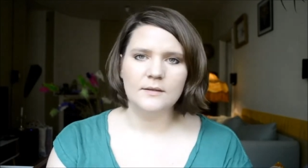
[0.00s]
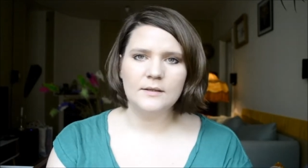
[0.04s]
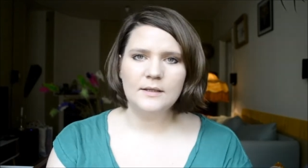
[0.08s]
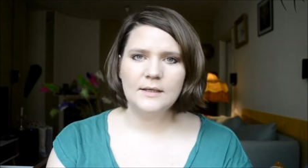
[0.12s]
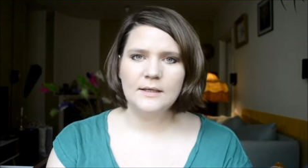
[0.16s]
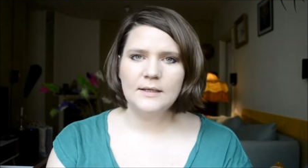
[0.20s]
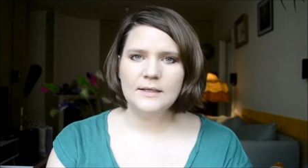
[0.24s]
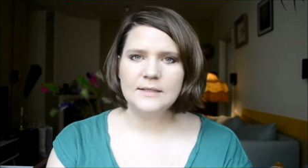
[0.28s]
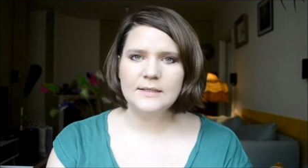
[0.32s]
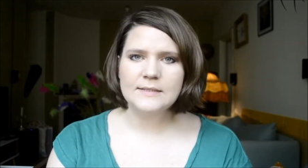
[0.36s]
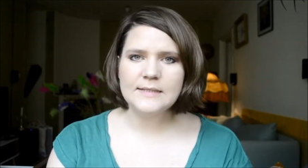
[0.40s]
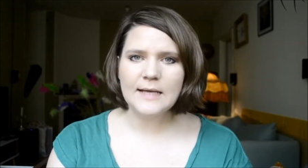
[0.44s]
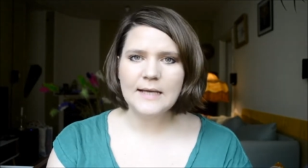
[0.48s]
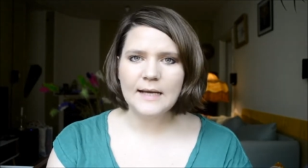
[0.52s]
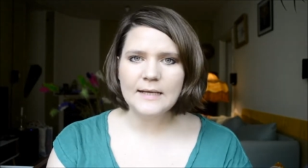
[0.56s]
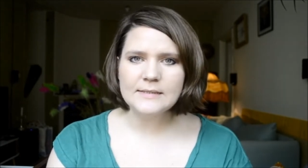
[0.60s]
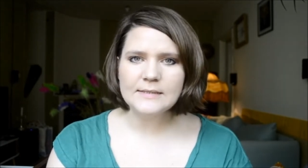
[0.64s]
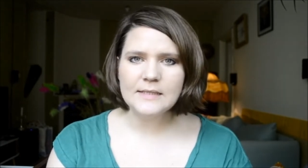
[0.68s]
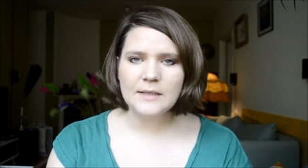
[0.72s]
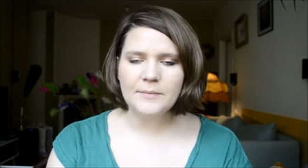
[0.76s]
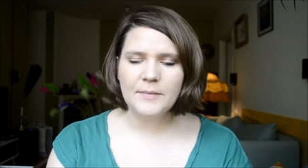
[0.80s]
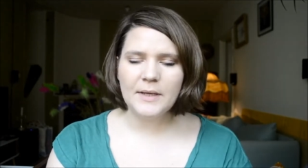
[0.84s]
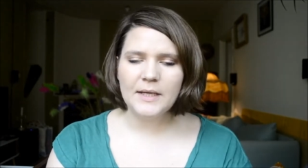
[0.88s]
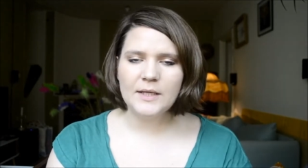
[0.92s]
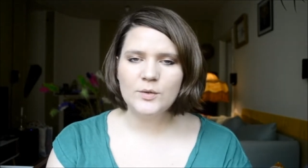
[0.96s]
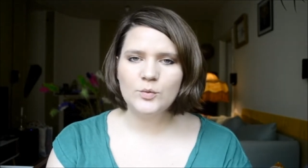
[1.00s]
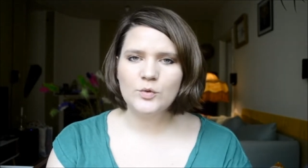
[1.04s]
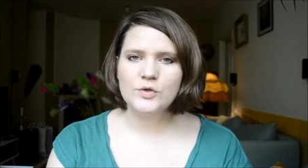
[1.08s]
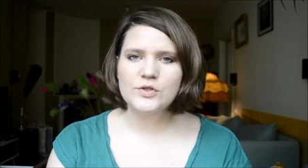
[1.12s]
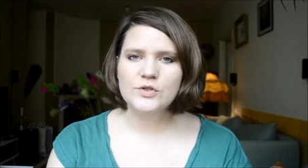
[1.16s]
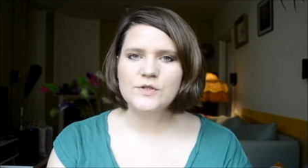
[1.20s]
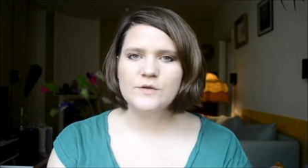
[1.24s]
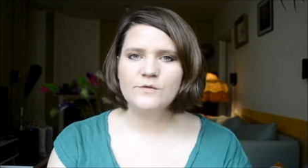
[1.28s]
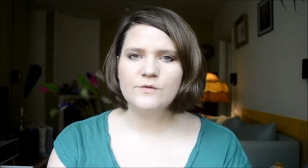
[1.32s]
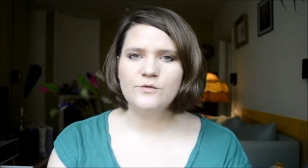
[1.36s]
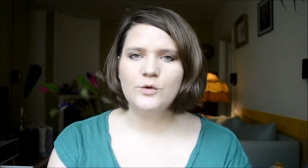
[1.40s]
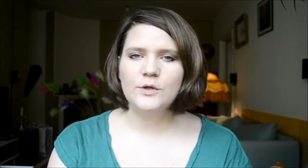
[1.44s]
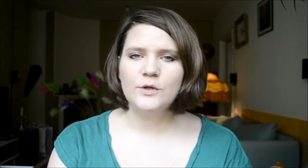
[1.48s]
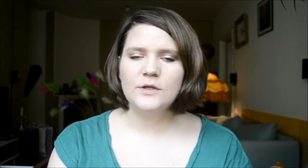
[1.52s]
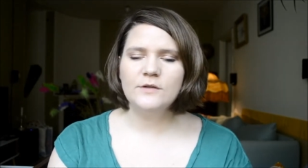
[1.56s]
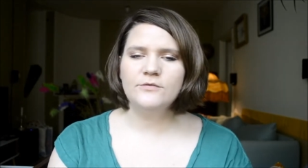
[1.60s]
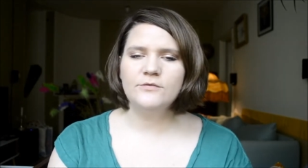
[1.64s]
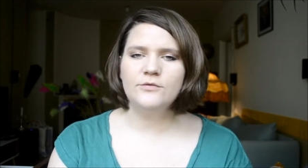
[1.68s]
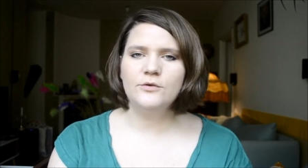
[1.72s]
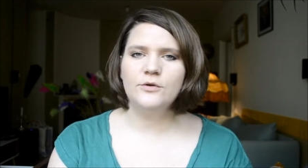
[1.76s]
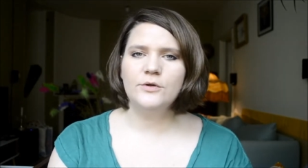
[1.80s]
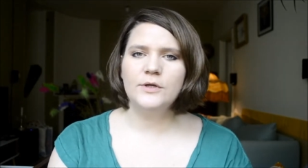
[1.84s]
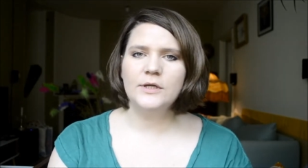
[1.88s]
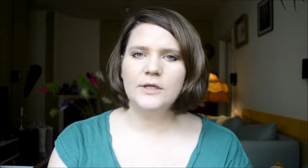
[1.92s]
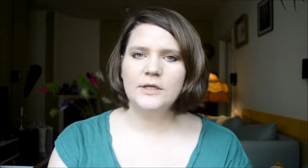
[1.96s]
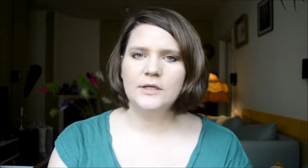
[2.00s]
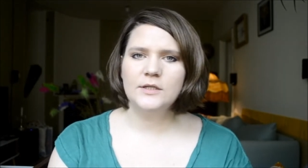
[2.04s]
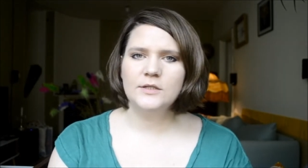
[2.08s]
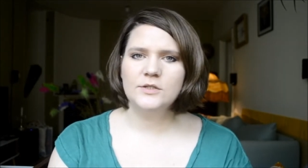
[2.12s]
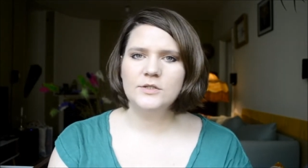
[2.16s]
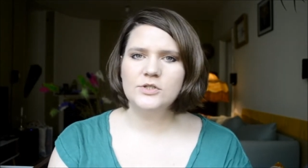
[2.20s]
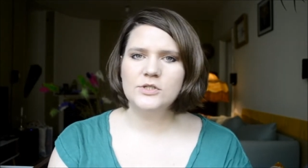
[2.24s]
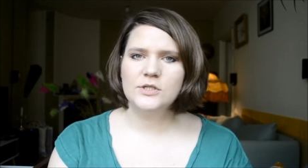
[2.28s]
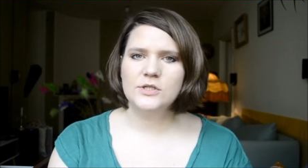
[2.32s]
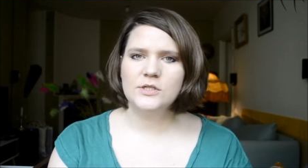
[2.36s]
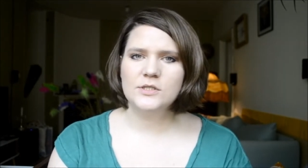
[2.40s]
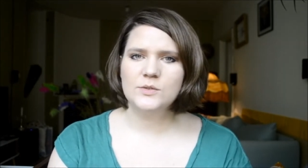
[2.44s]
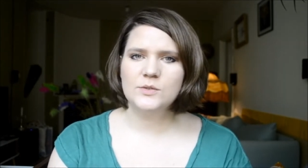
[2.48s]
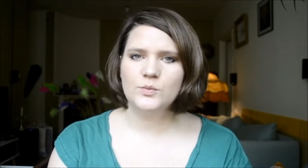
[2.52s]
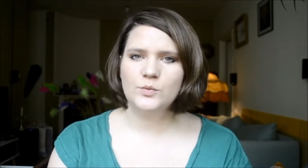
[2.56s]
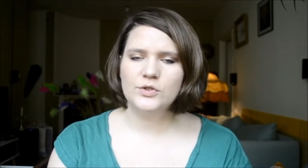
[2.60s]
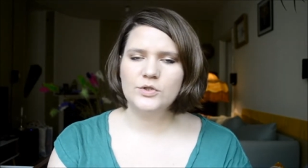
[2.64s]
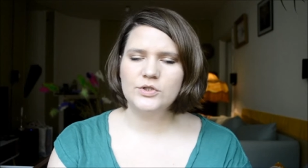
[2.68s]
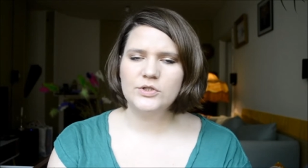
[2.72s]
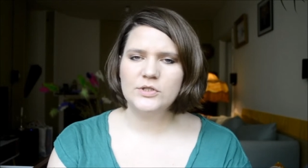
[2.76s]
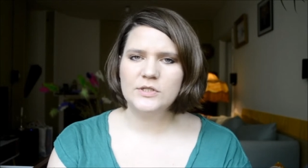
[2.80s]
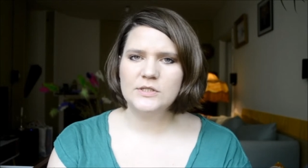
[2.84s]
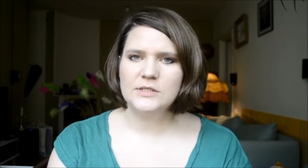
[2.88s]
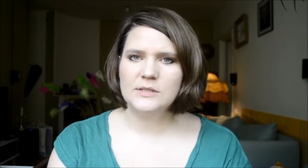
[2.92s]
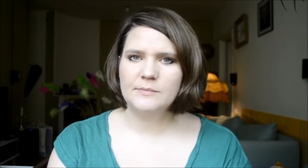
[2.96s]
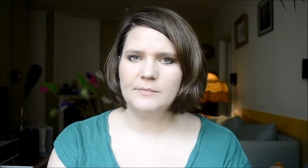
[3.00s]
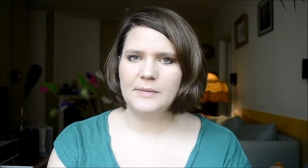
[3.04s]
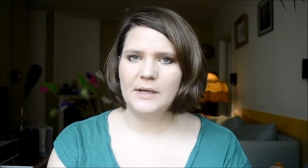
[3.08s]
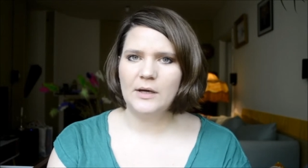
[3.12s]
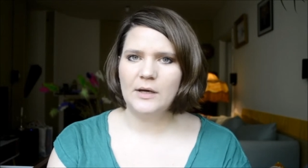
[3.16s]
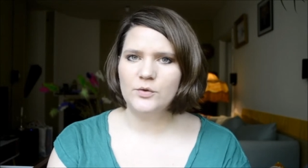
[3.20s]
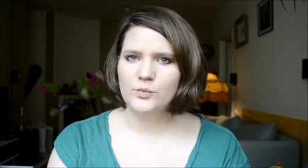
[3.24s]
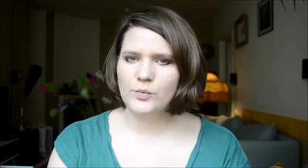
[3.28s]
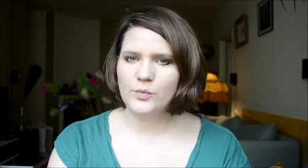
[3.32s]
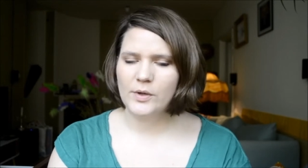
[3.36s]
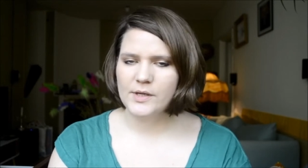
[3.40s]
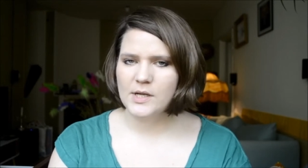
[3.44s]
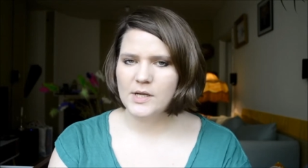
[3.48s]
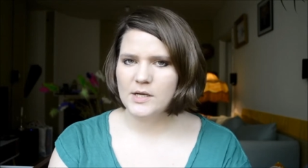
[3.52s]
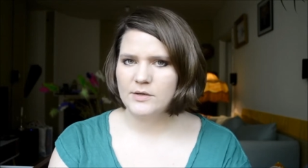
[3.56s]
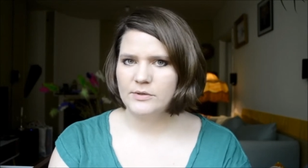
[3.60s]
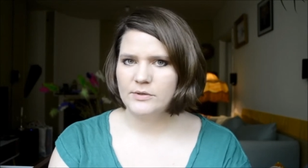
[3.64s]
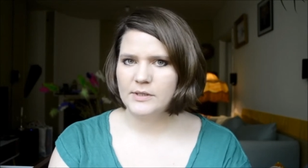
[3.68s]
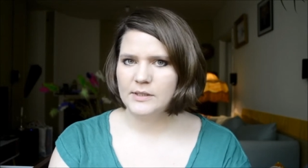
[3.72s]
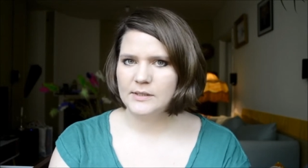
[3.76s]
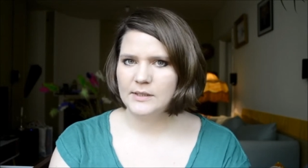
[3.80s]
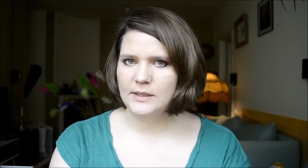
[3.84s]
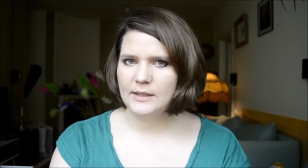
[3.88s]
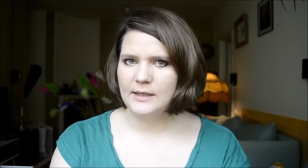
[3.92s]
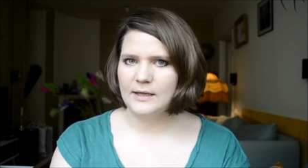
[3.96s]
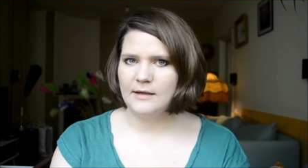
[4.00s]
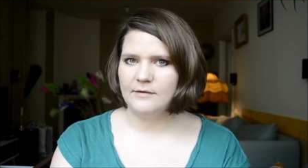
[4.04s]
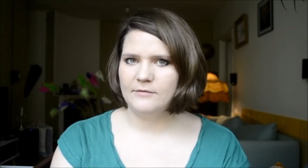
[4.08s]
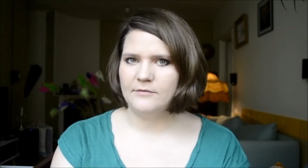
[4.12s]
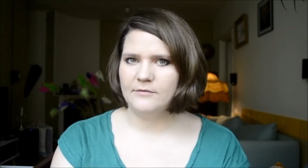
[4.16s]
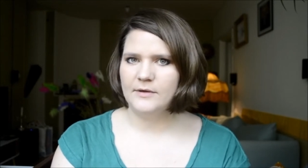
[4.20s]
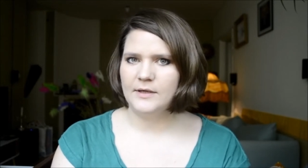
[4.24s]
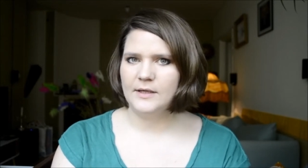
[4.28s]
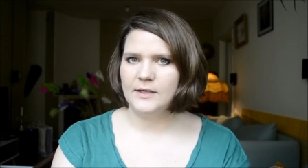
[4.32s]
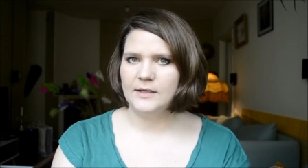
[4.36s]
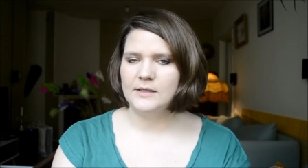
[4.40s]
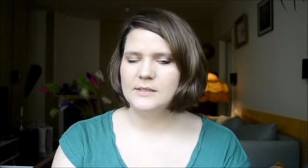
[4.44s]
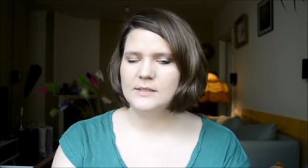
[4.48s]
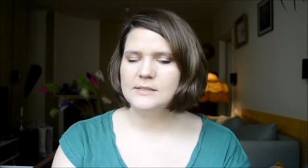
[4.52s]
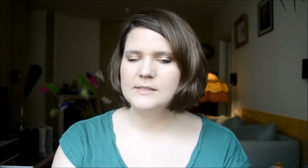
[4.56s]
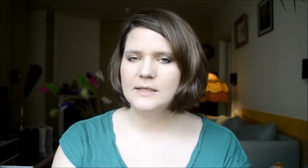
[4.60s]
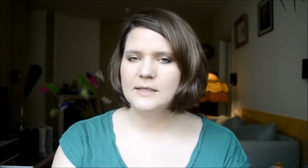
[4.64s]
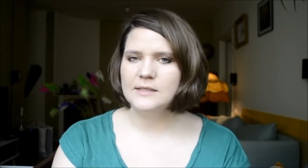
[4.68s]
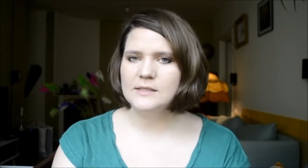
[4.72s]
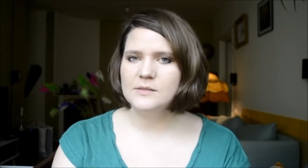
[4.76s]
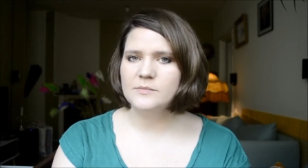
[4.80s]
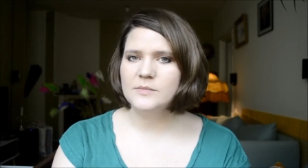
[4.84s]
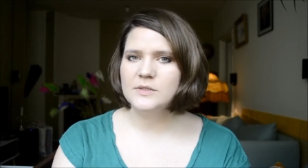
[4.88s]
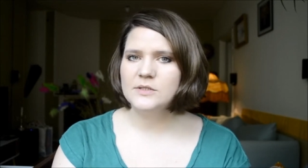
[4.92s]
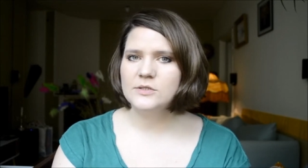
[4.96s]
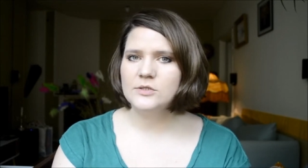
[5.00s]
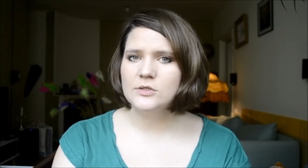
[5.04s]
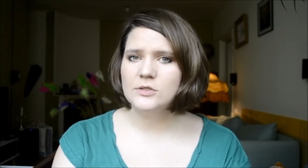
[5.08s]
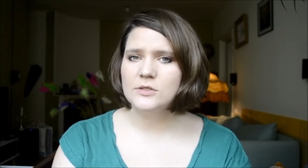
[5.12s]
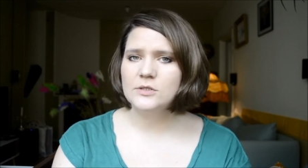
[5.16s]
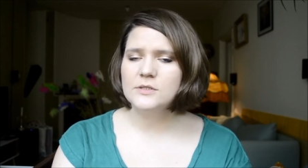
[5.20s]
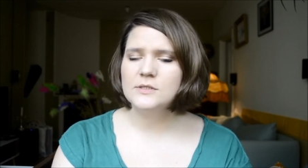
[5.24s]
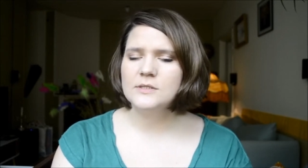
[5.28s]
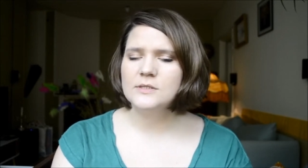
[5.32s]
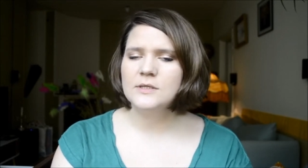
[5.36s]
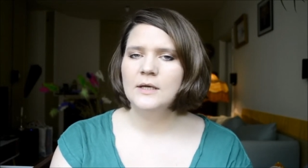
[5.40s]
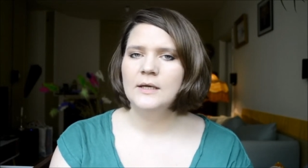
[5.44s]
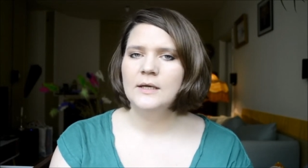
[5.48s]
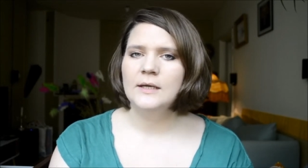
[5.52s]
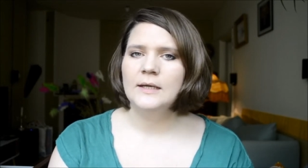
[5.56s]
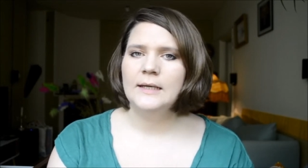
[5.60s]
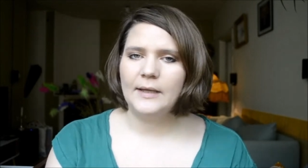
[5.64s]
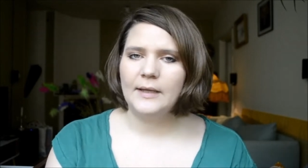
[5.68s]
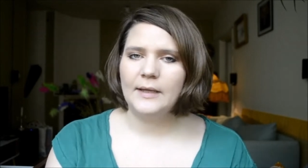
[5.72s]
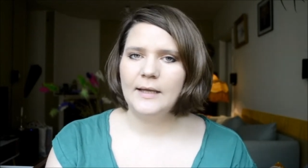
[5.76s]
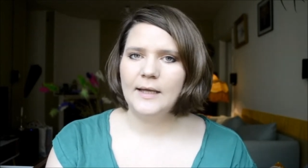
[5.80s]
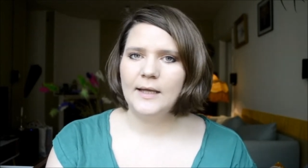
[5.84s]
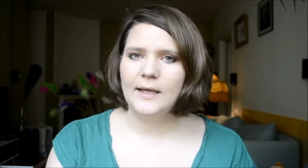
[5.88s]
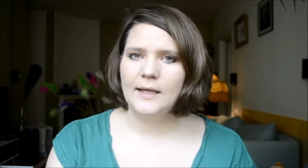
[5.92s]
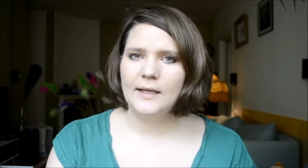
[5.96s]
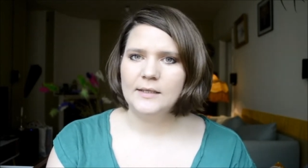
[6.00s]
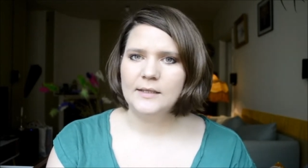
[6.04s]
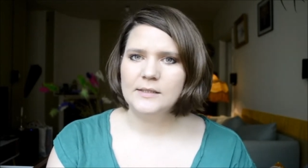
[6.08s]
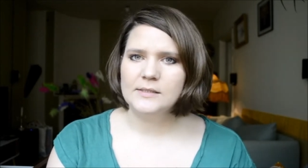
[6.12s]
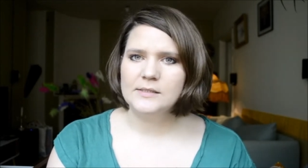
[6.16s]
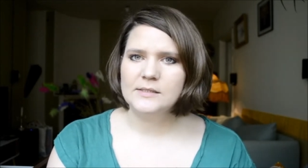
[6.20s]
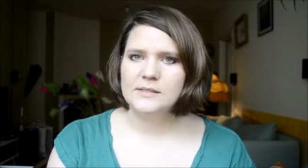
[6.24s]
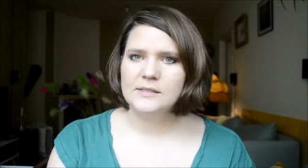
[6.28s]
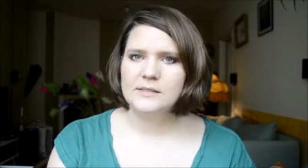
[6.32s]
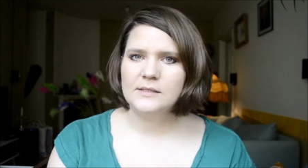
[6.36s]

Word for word: The size I made was the forty-four inches, which is about one hundred eleven centimeters, and